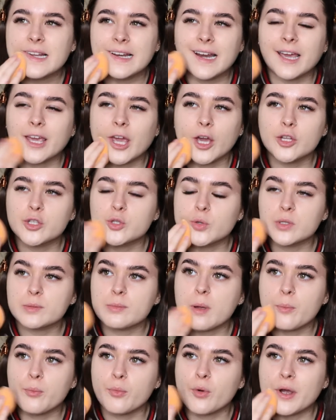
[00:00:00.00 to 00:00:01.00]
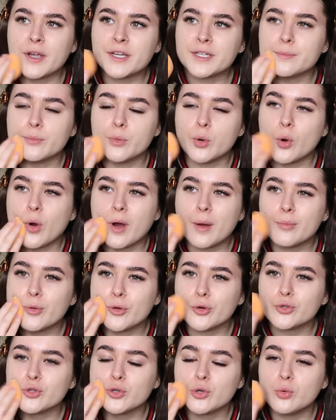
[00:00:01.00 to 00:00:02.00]
like go towards my brush more. I'm
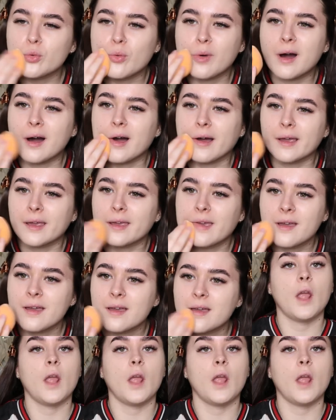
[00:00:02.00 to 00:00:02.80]
not sure why.